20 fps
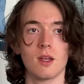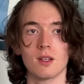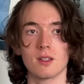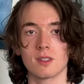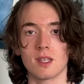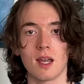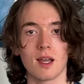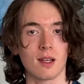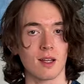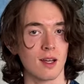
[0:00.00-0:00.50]

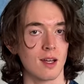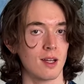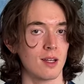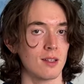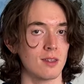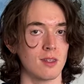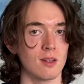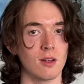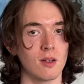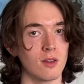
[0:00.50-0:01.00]
stack
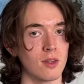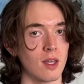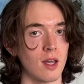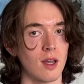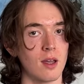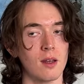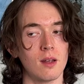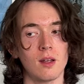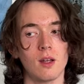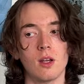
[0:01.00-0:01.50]
height and all
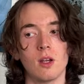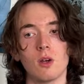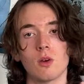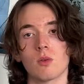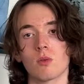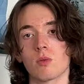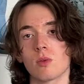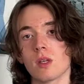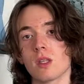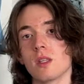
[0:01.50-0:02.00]
that,
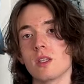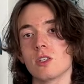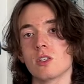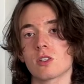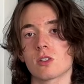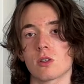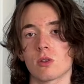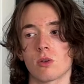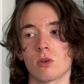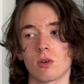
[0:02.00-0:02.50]
really
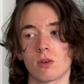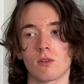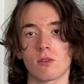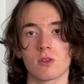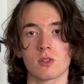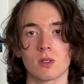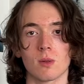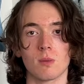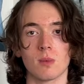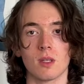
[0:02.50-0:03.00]
just look for
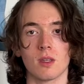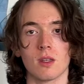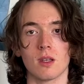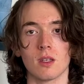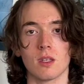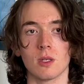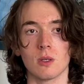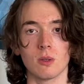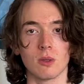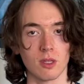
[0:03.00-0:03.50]
something
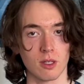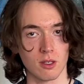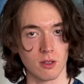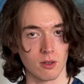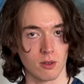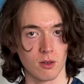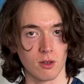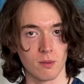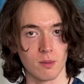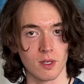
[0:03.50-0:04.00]
that you think
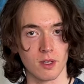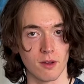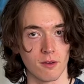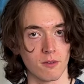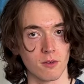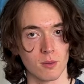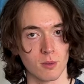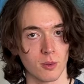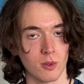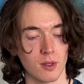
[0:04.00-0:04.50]
you're going to be
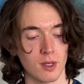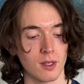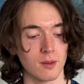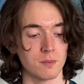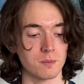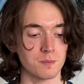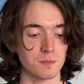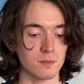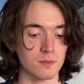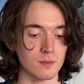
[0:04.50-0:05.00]
comfortable in.